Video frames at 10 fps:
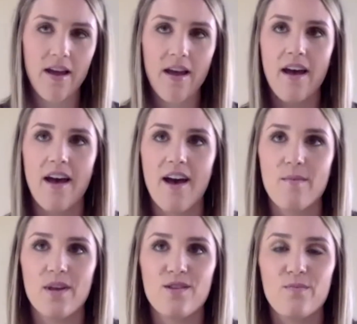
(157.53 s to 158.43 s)

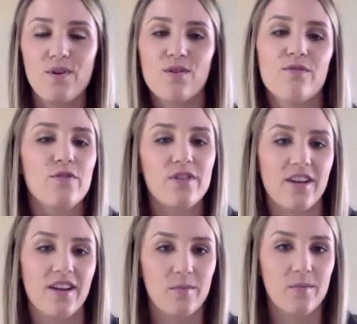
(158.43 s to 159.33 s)
And the beautiful
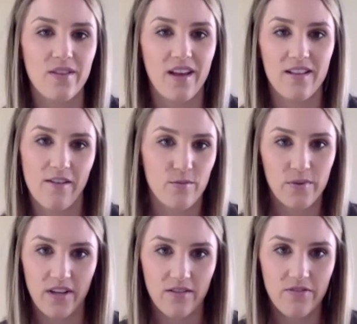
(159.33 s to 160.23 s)
thing about that level
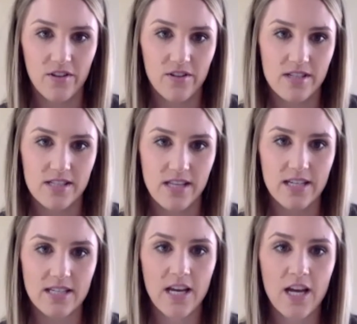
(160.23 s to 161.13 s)
playing field is that
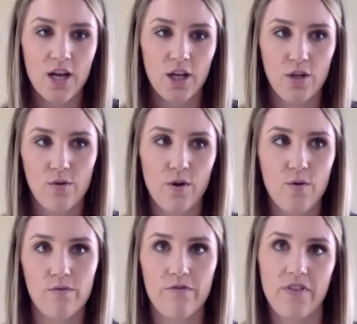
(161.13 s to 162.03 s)
you
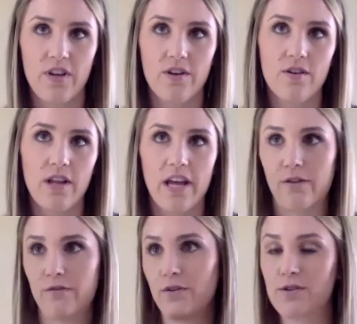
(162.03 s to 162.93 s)
don't feel like a
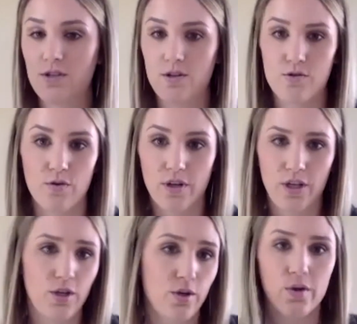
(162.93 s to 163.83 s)
food is controlling
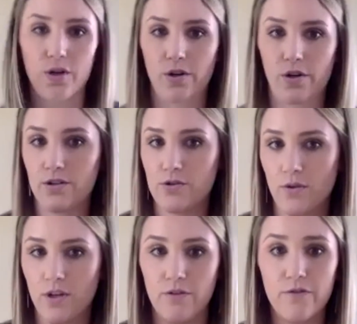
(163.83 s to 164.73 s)
you or you're
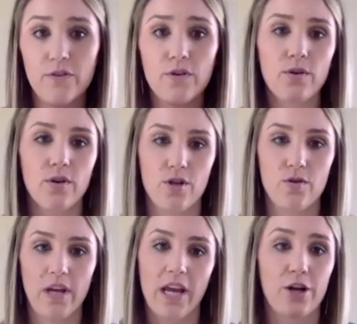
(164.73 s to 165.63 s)
controlling a food or you
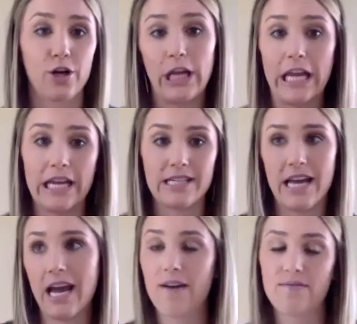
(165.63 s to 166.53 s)
can or can't
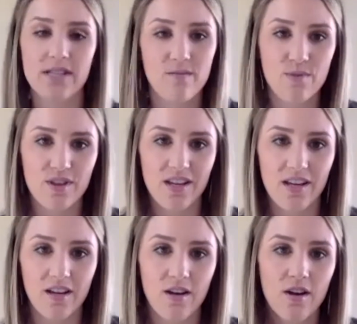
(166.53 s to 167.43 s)
have
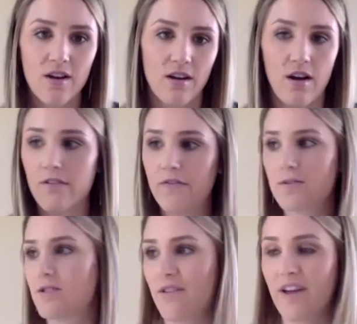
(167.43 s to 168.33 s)
something. All foods
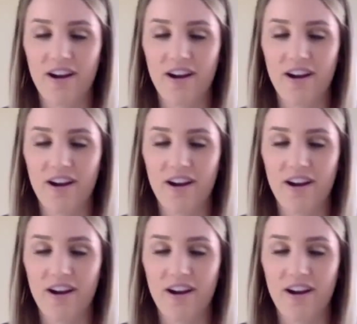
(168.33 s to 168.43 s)
are there.